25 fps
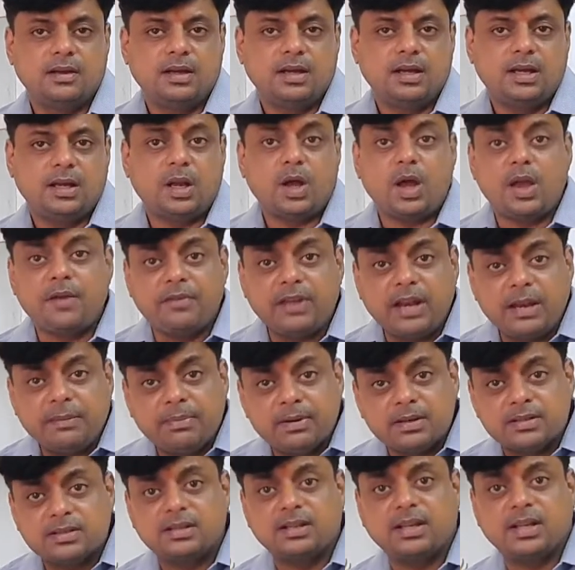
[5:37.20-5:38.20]
Now, if any
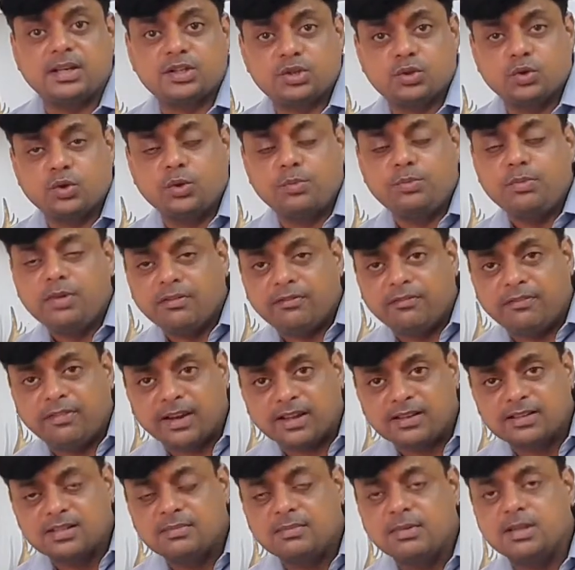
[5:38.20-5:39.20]
person has shown me
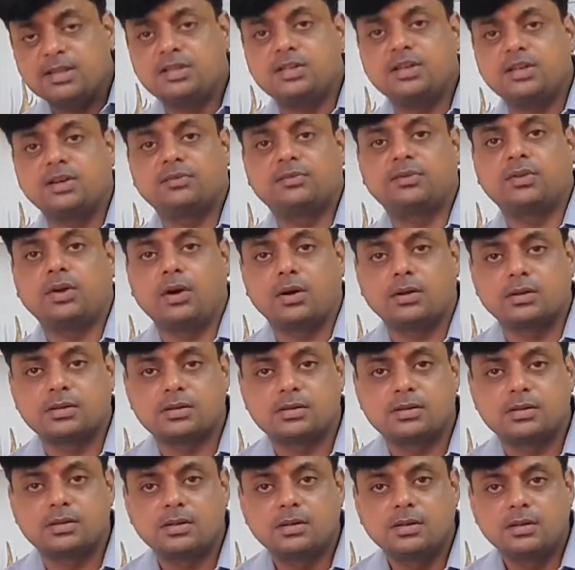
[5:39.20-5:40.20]
flexibility of
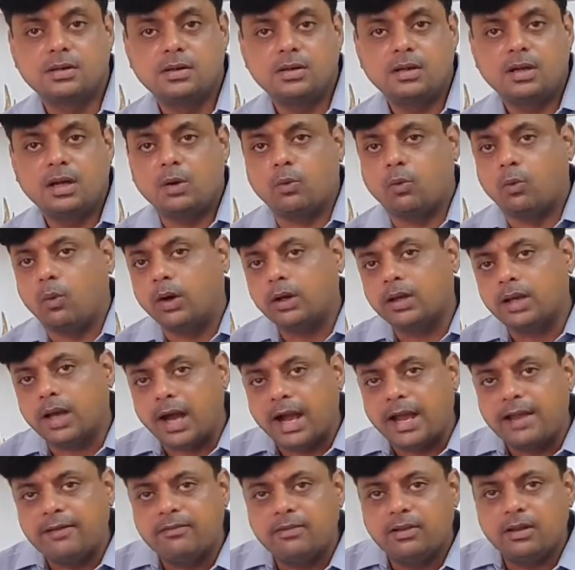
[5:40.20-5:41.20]
thoughts, what I
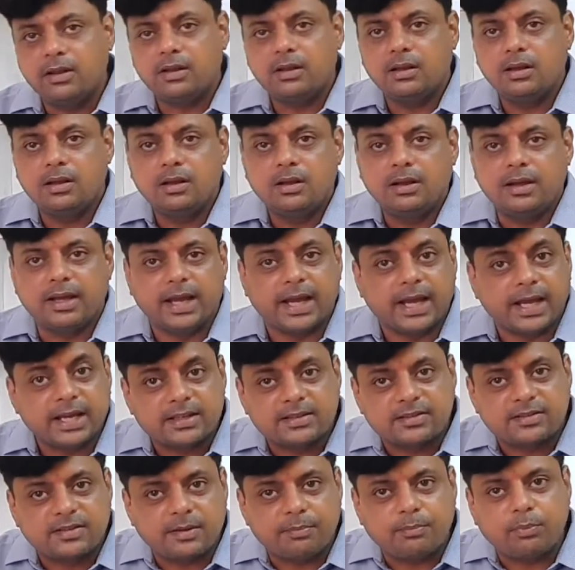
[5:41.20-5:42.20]
will
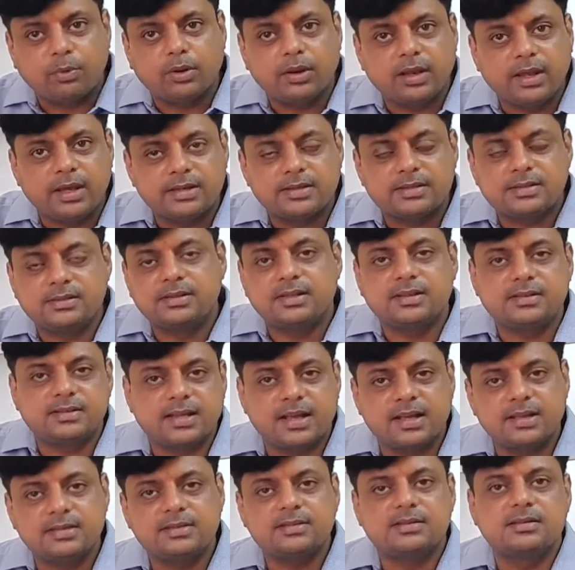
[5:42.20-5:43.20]
extrapolate this
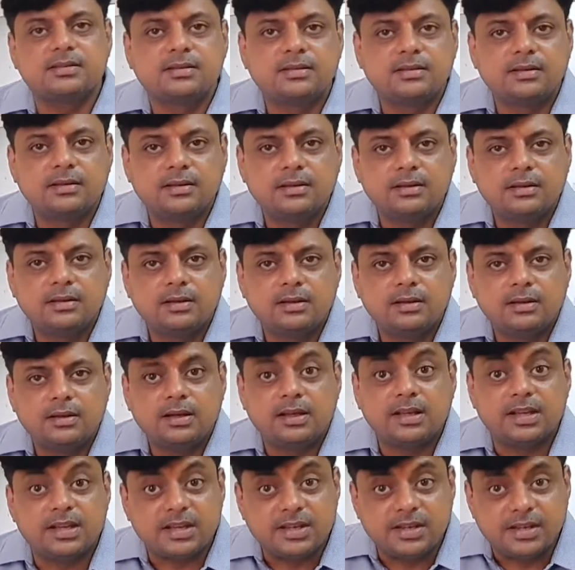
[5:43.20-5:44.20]
as,
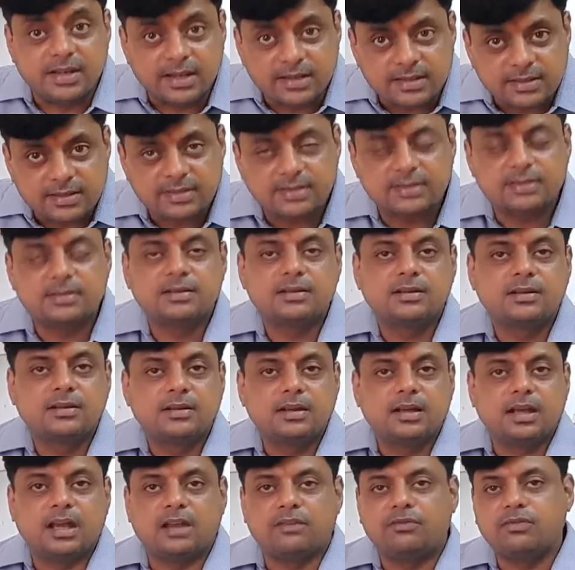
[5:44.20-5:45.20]
yes,
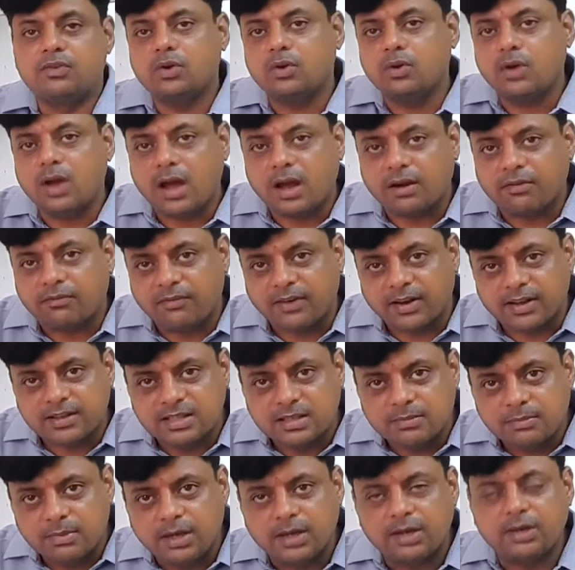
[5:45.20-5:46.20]
if you are
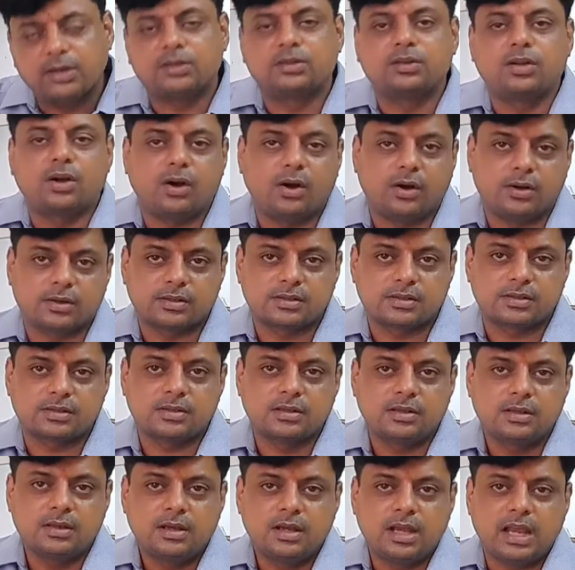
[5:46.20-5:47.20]
flexible in your thoughts,
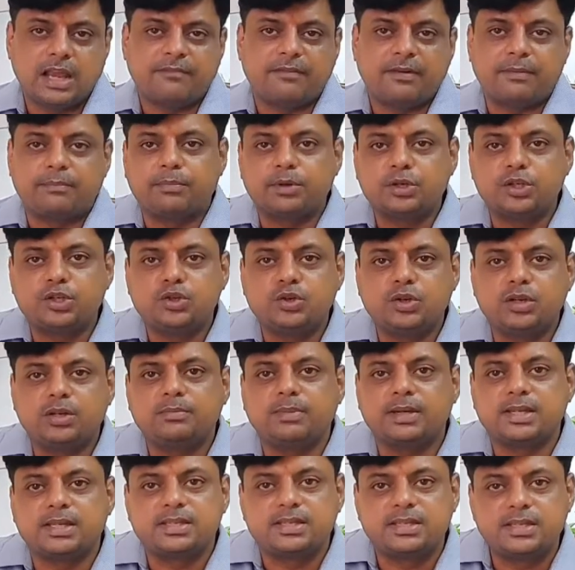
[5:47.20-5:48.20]
if I put you in my
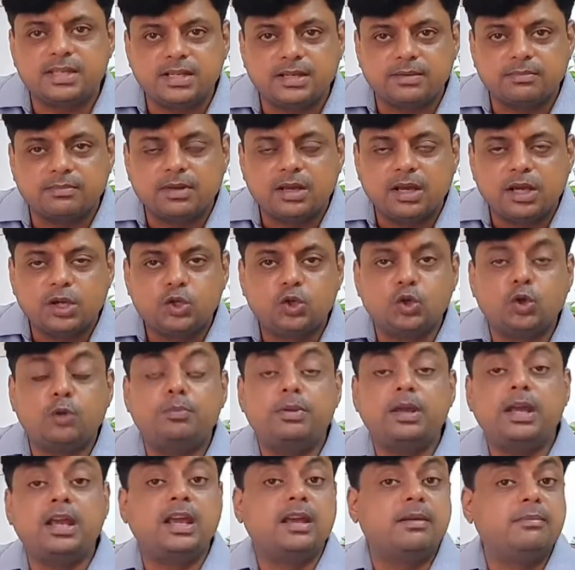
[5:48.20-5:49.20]
team, you'll
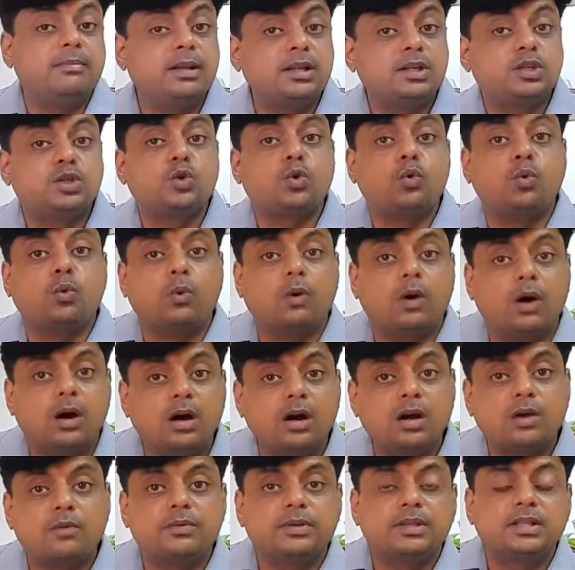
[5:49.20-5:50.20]
be able to
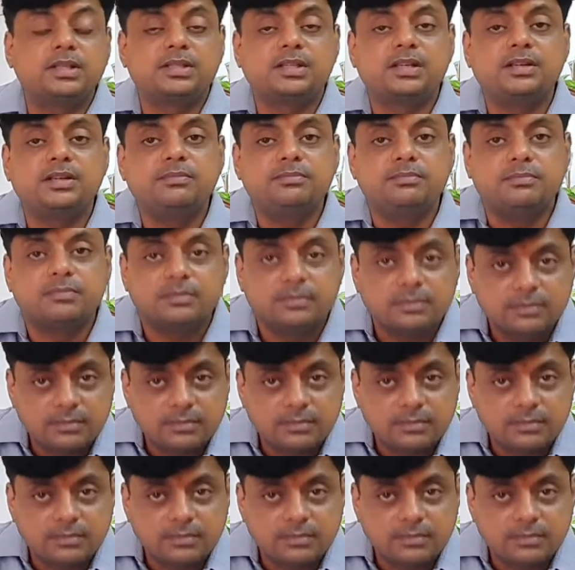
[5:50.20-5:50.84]
work with the team.